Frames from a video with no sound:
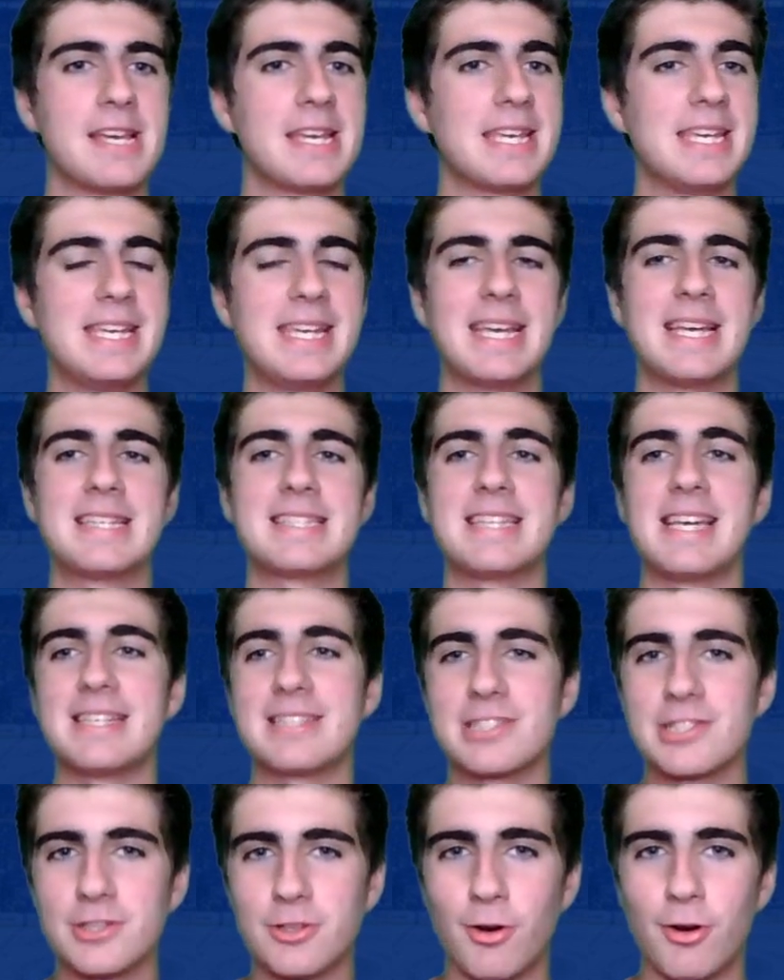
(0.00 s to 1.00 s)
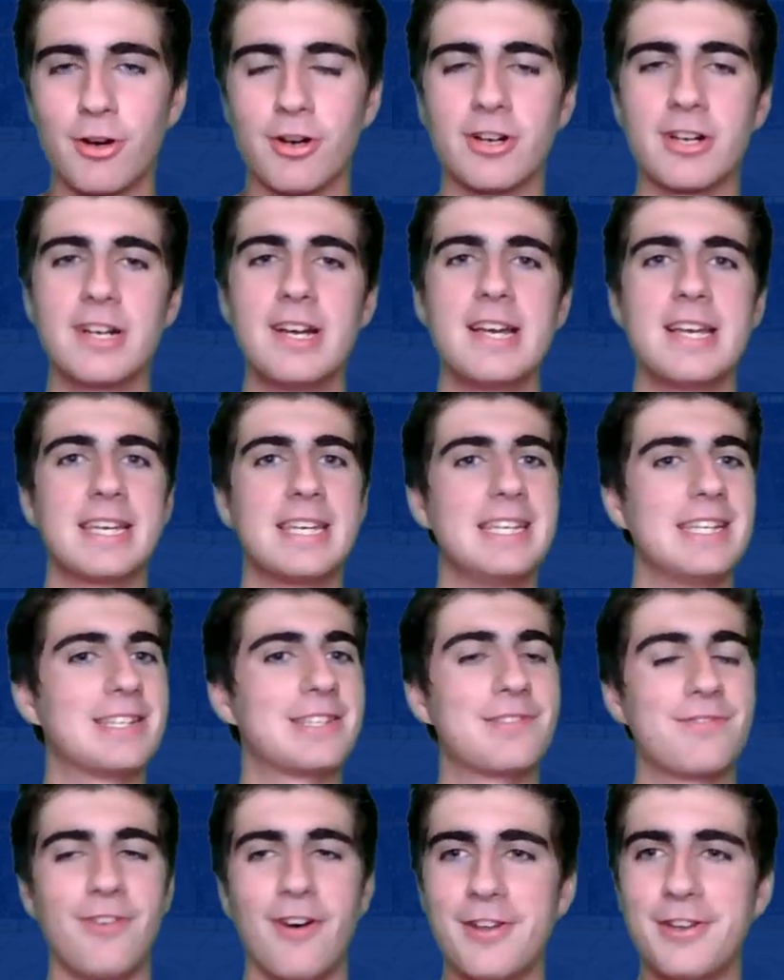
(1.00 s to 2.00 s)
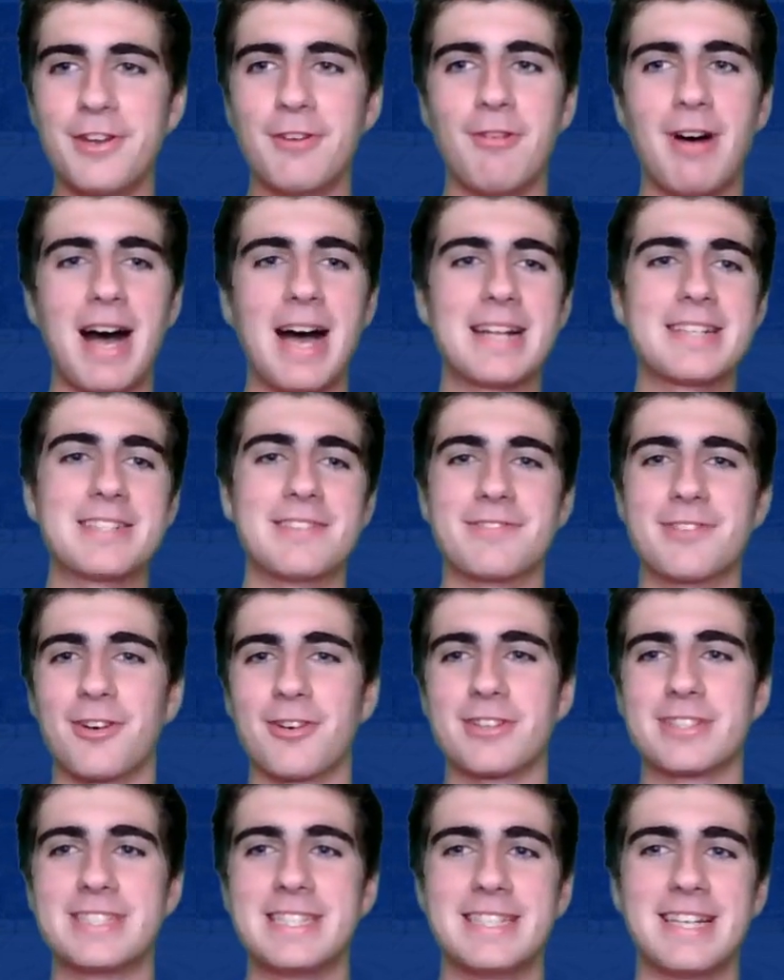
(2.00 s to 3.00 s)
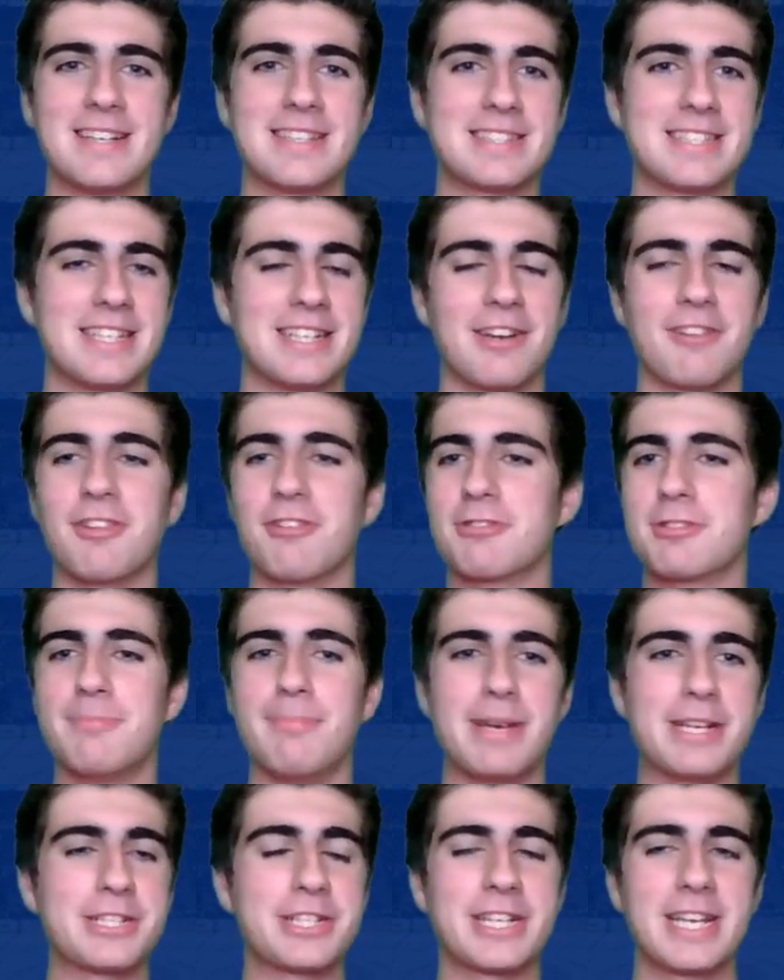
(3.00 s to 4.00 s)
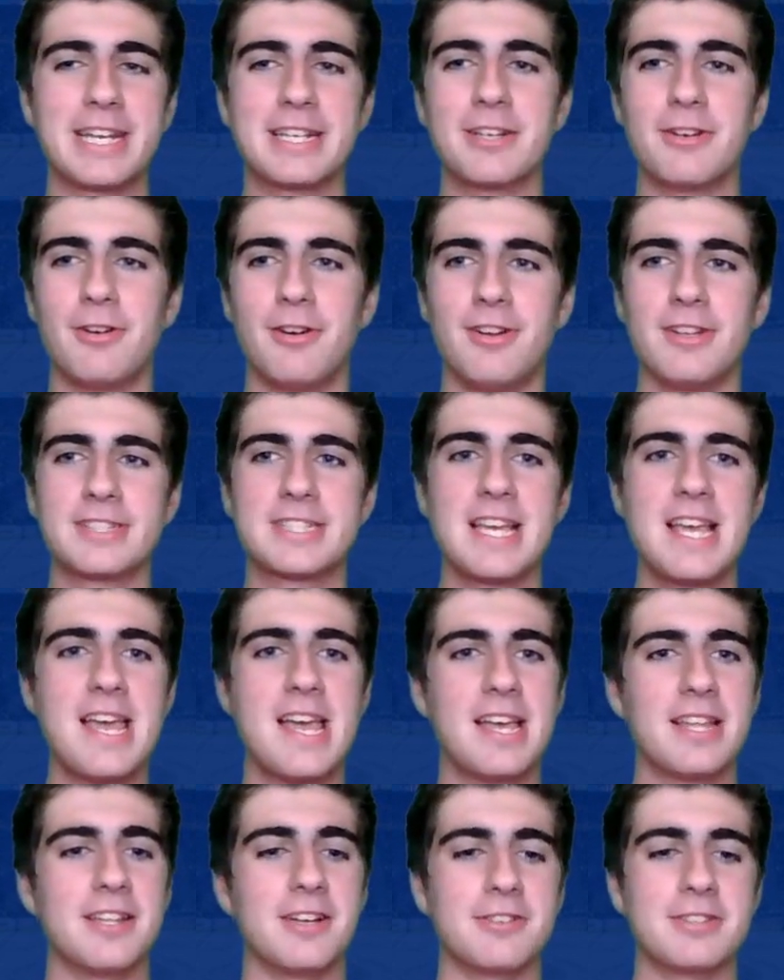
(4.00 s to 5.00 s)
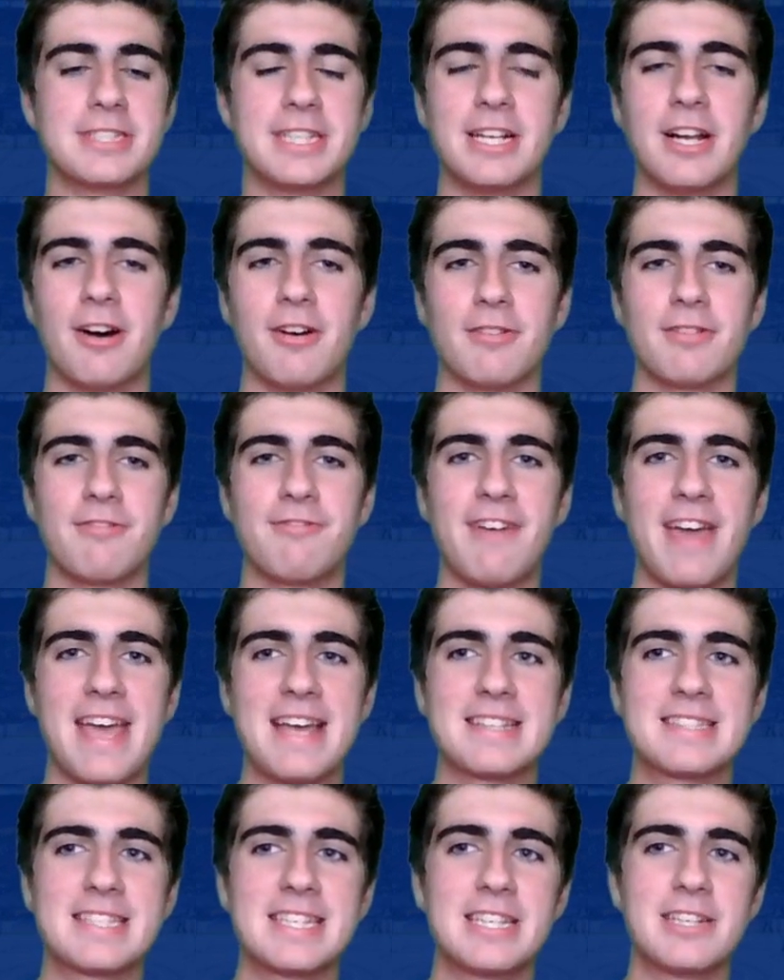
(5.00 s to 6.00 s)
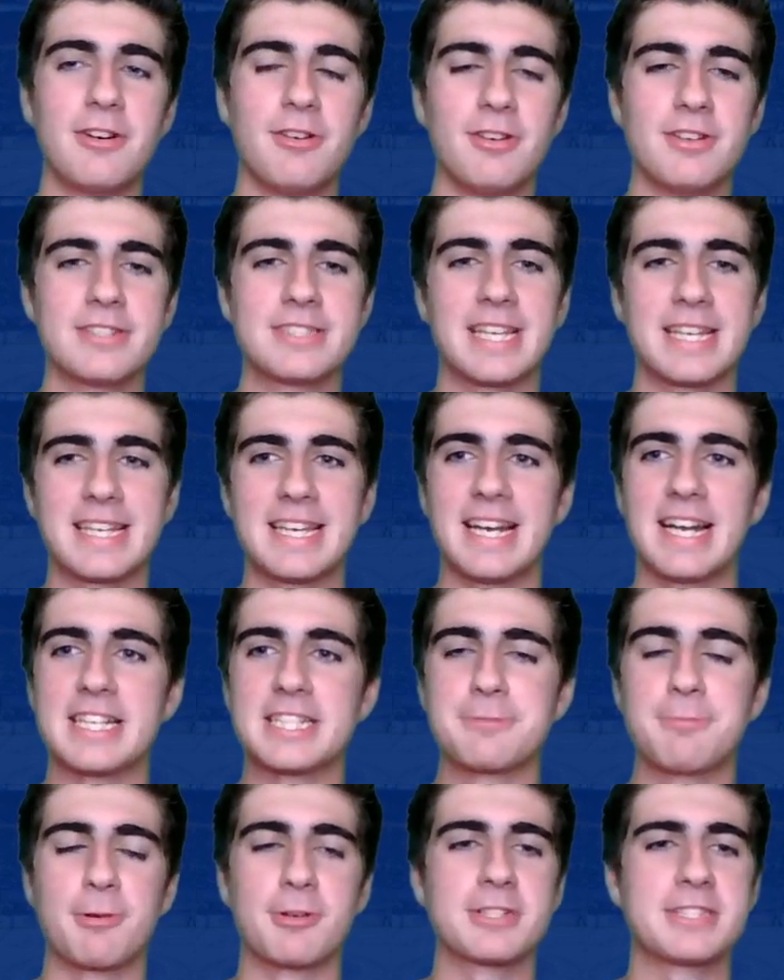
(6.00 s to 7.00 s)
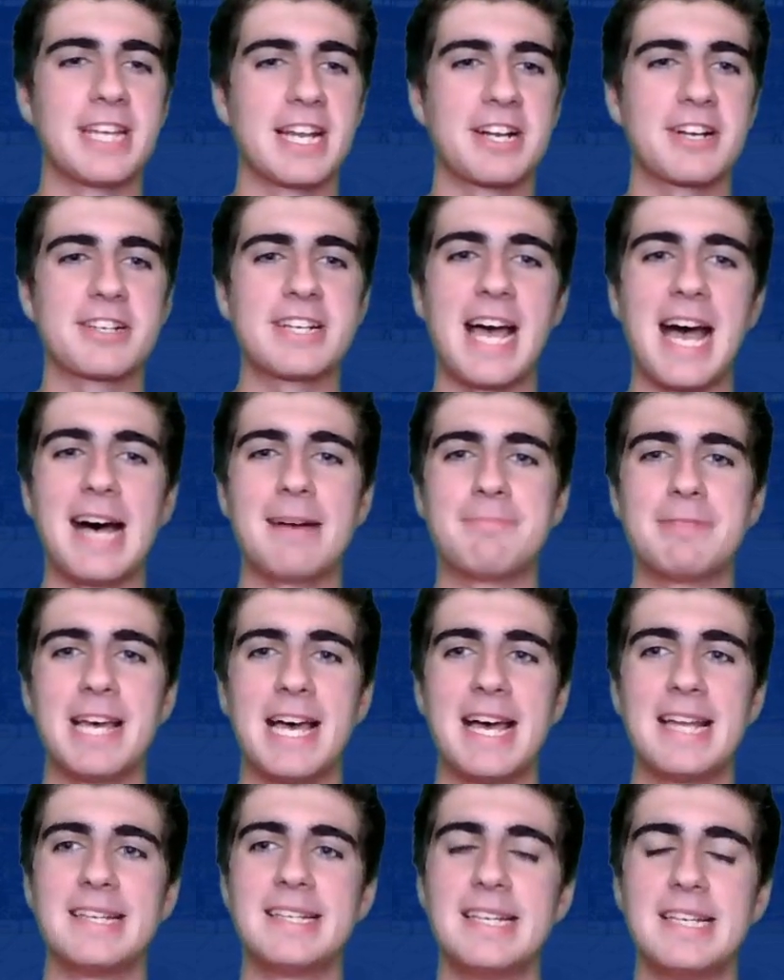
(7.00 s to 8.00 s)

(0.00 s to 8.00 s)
He is a scorer. He is fun to watch. Of course, he does, those Michigan goals, those, fancy goals that get on SportsCenter top 10.